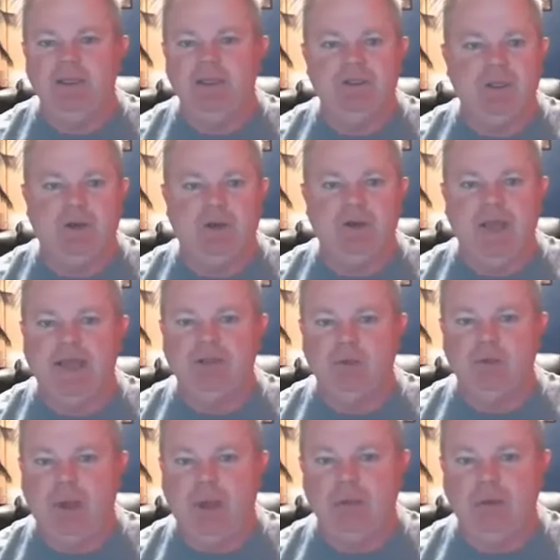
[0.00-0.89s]
So
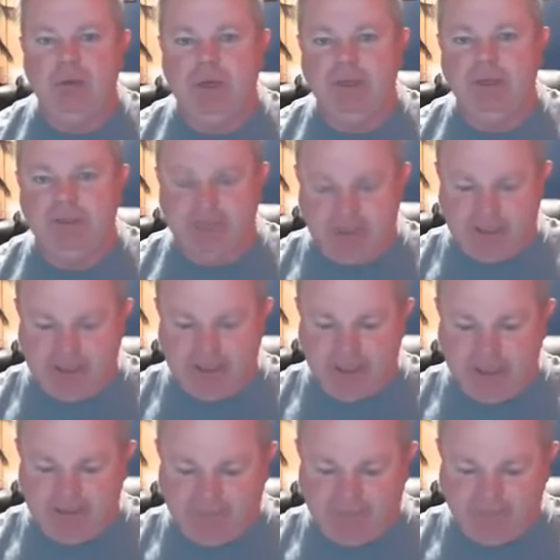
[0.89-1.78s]
that's why we went into the
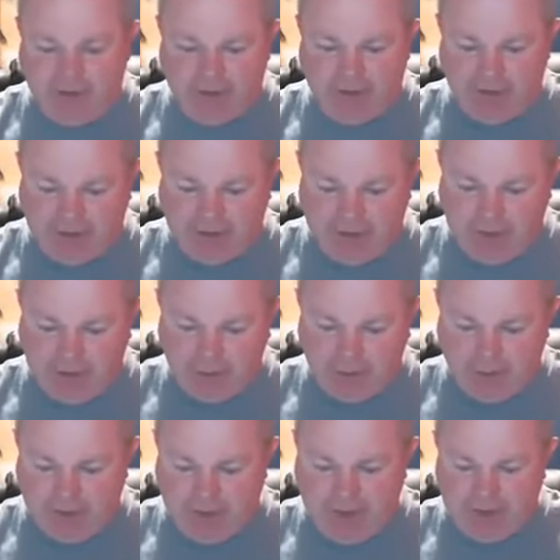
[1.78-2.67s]
knife and
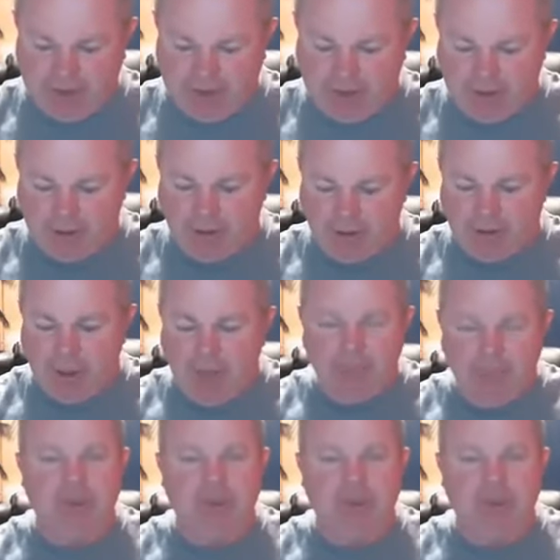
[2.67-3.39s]
everything, where that they could.